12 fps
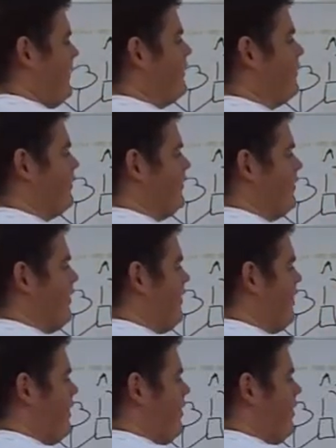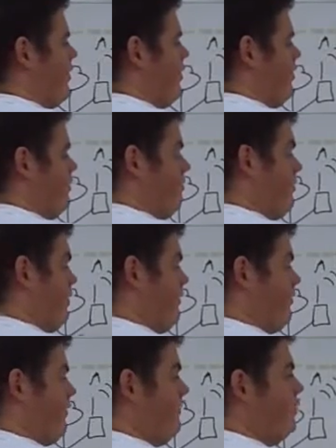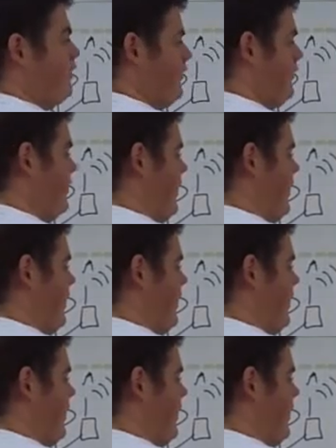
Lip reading: hills, or whatever, forest,